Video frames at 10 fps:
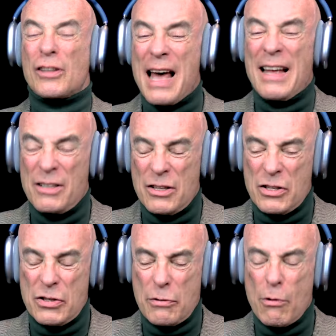
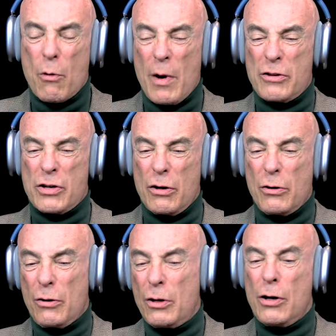lens through which
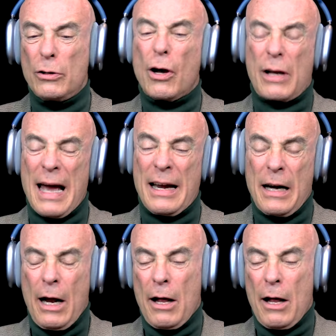you look at